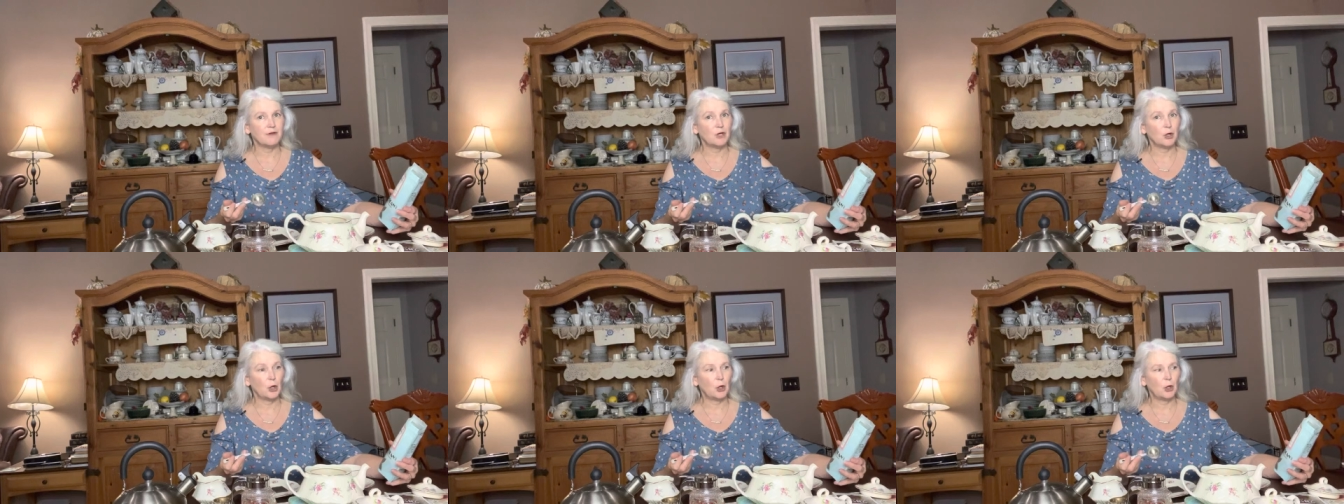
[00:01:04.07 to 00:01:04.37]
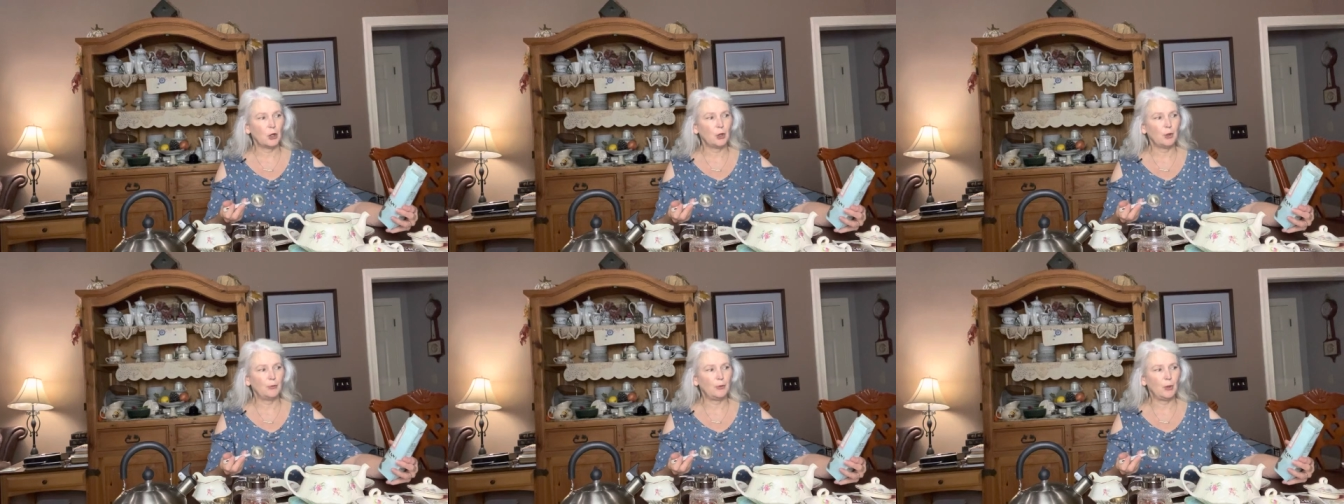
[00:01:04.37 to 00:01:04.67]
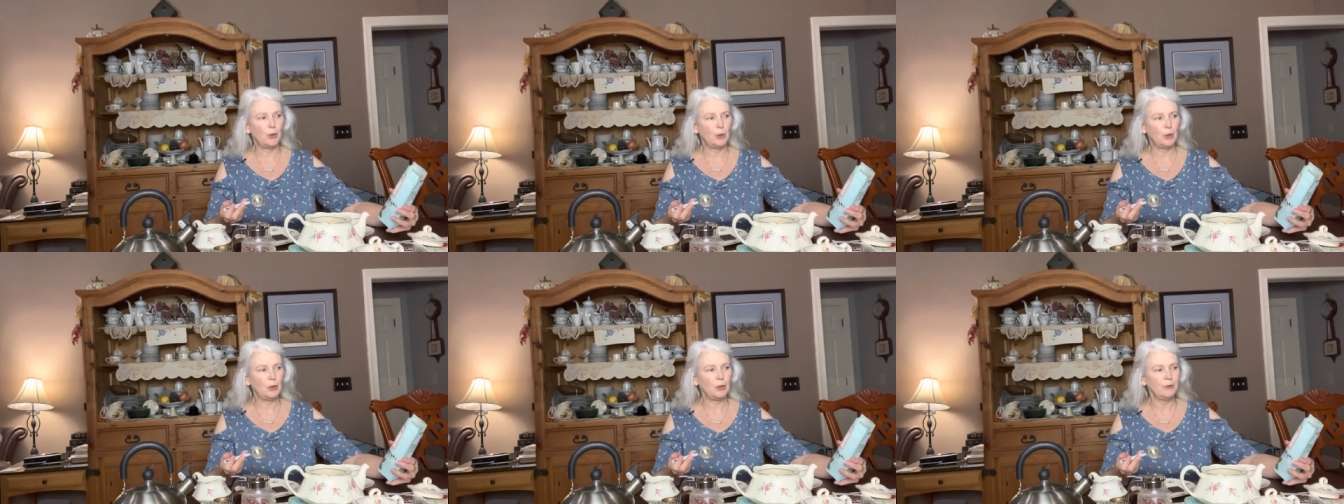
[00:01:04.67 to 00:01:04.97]
an
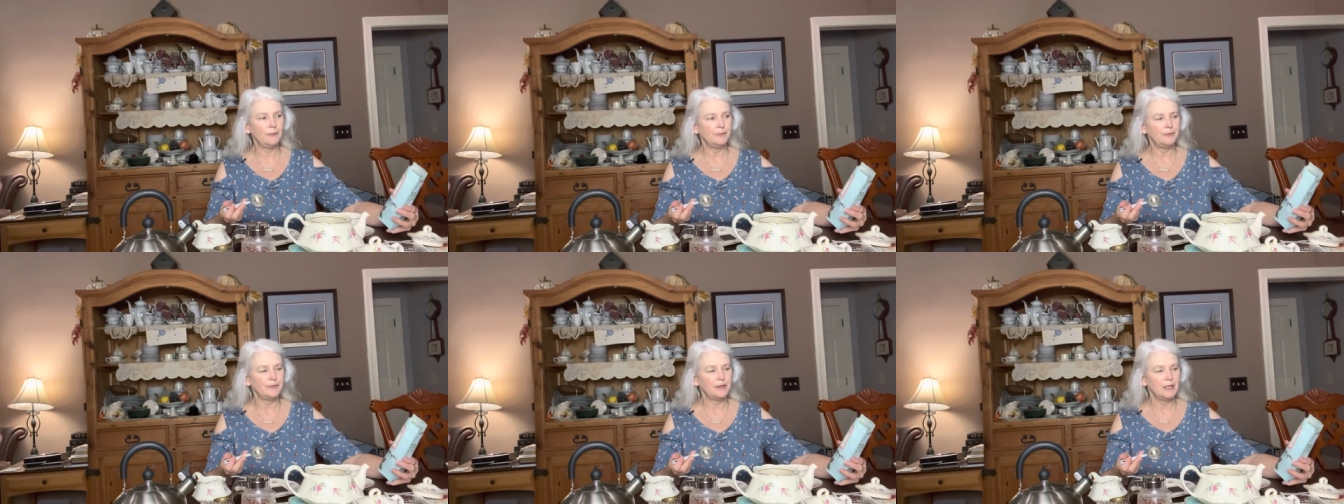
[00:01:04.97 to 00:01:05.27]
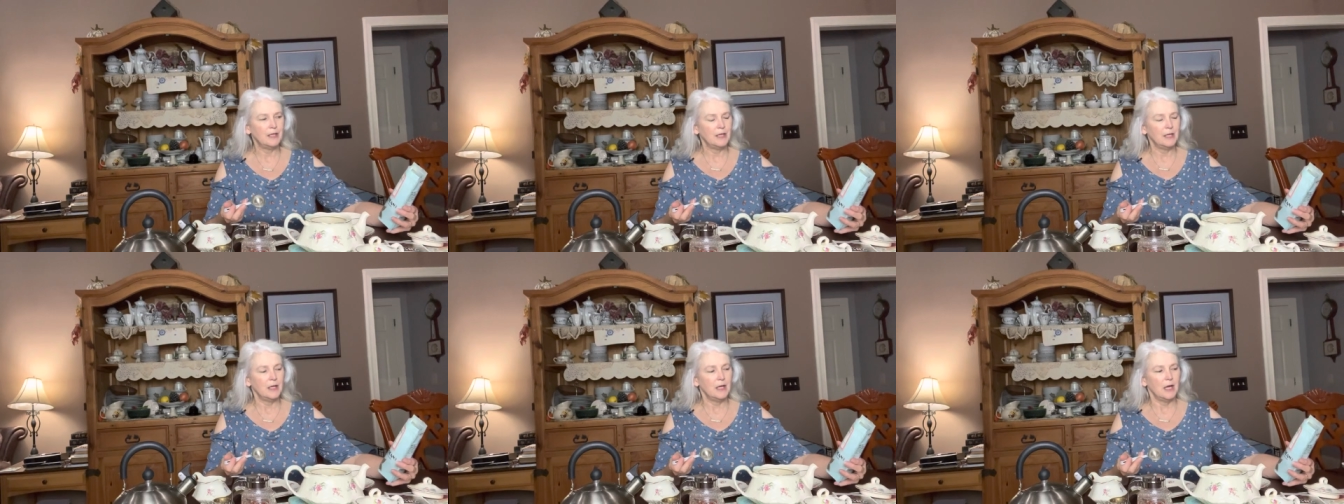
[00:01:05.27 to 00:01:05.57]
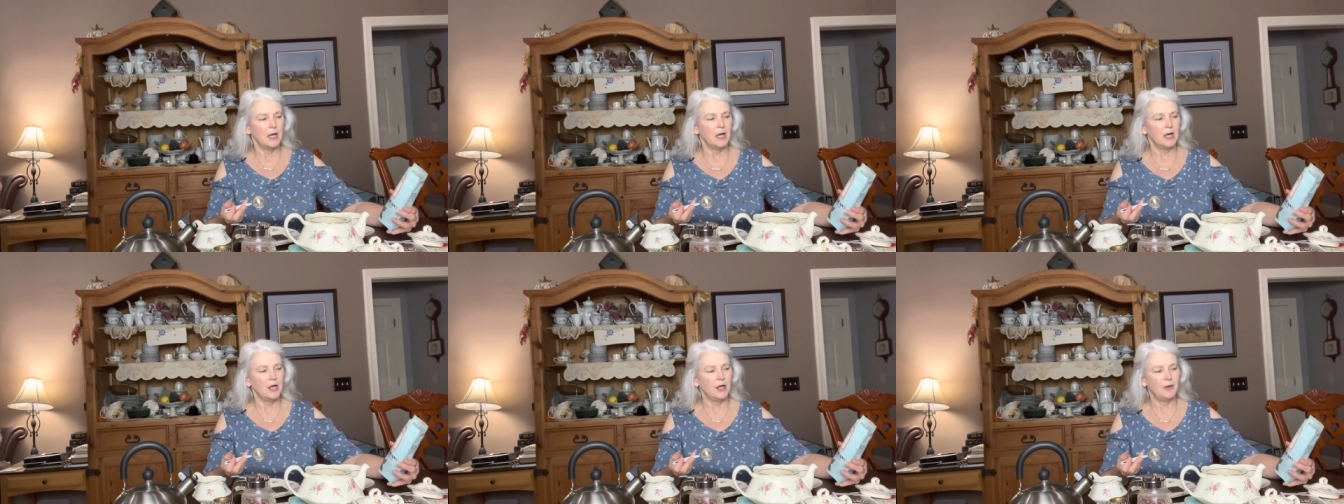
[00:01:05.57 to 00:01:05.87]
herbal
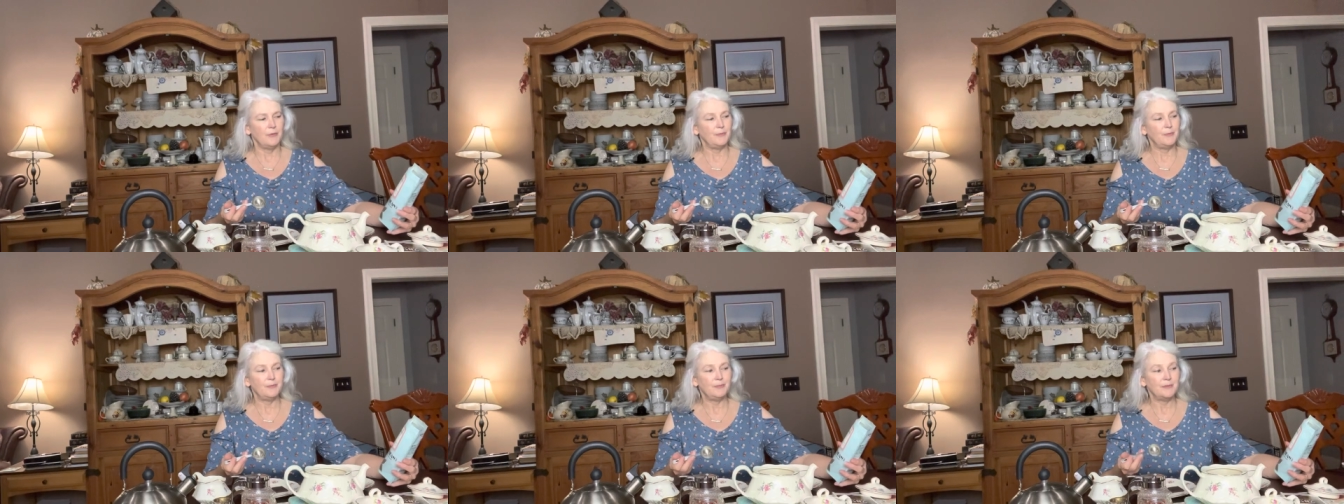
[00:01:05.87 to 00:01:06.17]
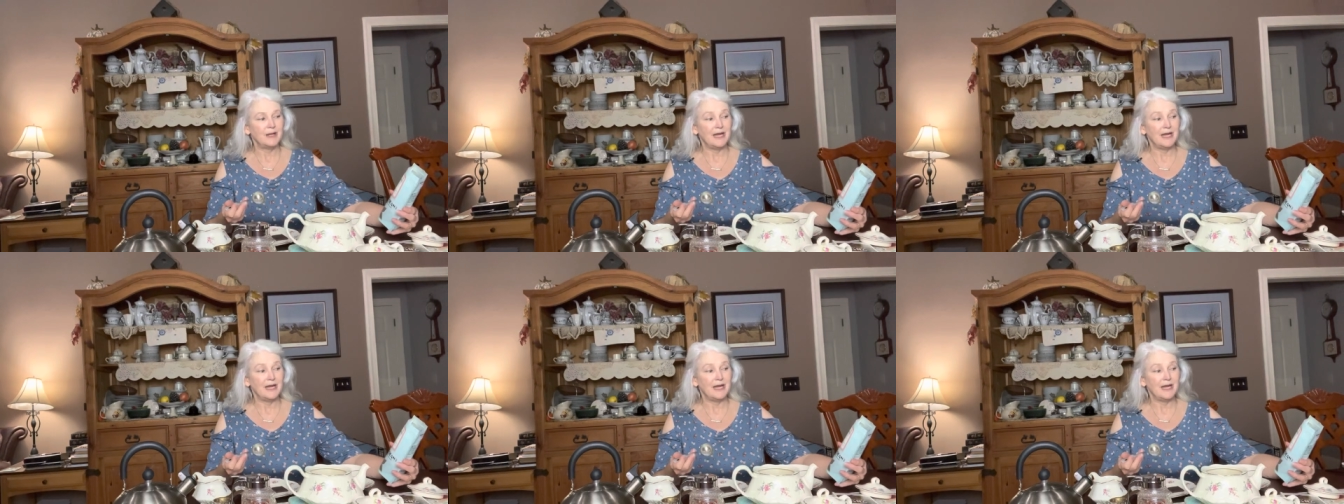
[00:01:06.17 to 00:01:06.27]
um,